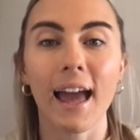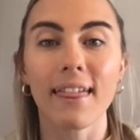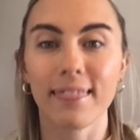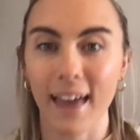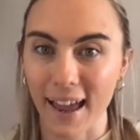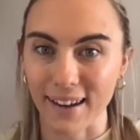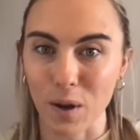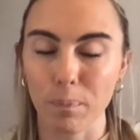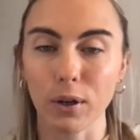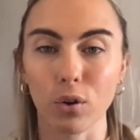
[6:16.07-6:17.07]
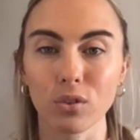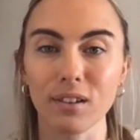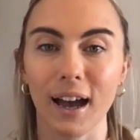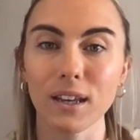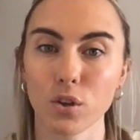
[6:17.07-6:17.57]
Then, because
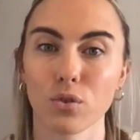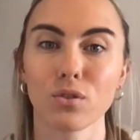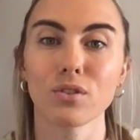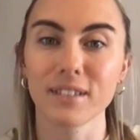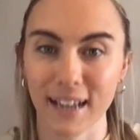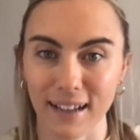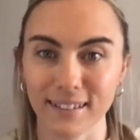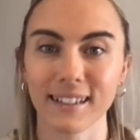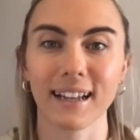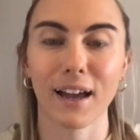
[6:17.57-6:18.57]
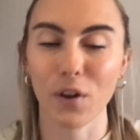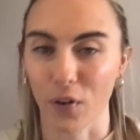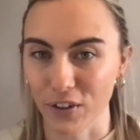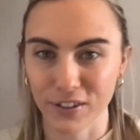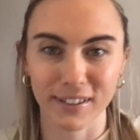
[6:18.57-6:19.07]
I use scarcity and
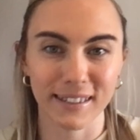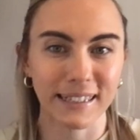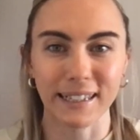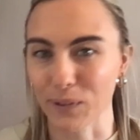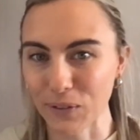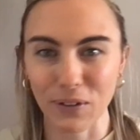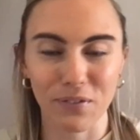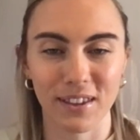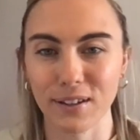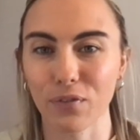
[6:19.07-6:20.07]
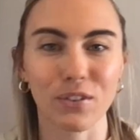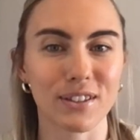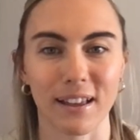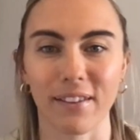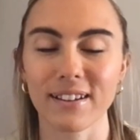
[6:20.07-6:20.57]
urgency and all of the different
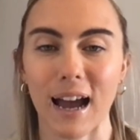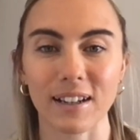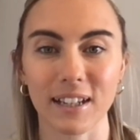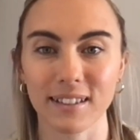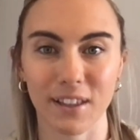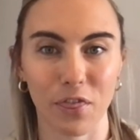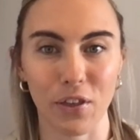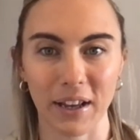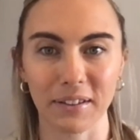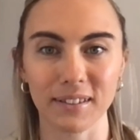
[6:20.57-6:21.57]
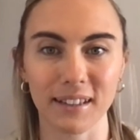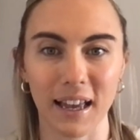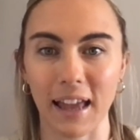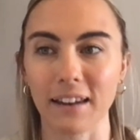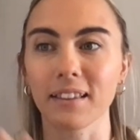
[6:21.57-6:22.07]
selling tactics and things
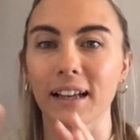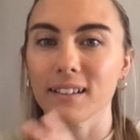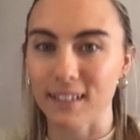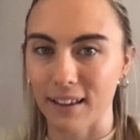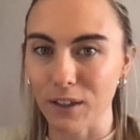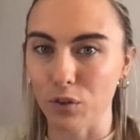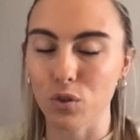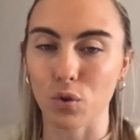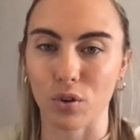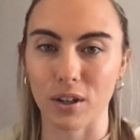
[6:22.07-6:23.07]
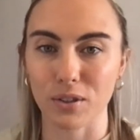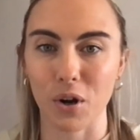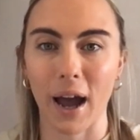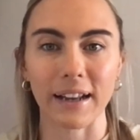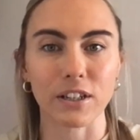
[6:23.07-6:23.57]
and like selling on stories on
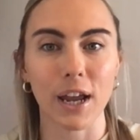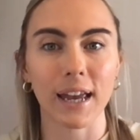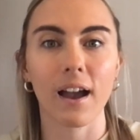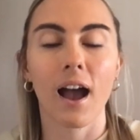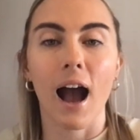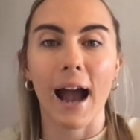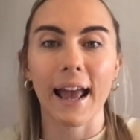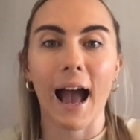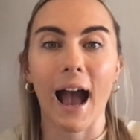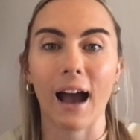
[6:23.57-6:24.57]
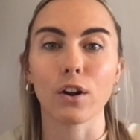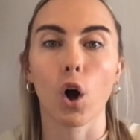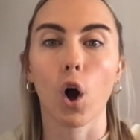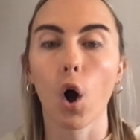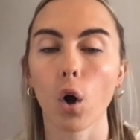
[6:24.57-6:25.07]
IG, I had a
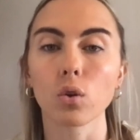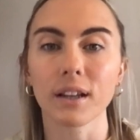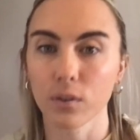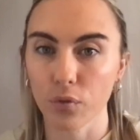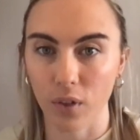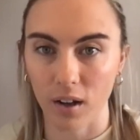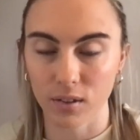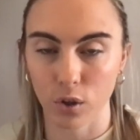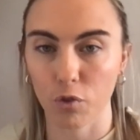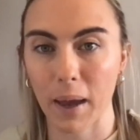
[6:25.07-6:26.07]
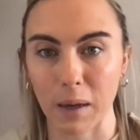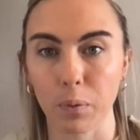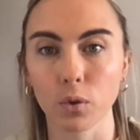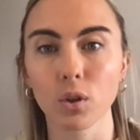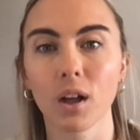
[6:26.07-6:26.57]
whole influx of
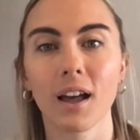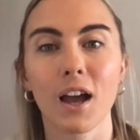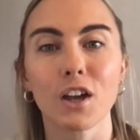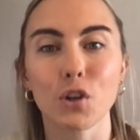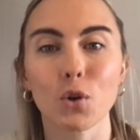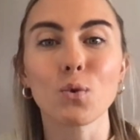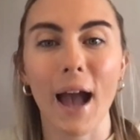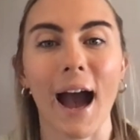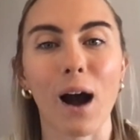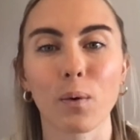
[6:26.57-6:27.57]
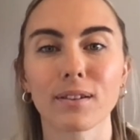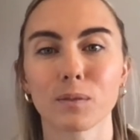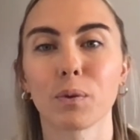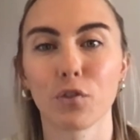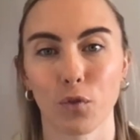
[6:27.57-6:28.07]
people 2 hours
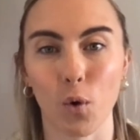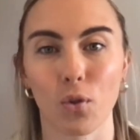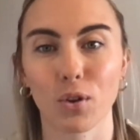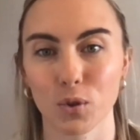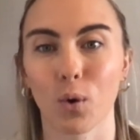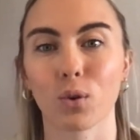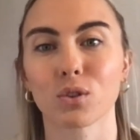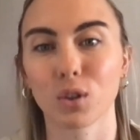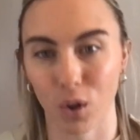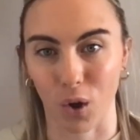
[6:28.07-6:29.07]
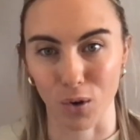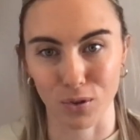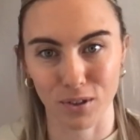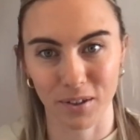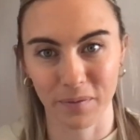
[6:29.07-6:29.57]
before the doors
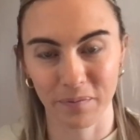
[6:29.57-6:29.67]
closed.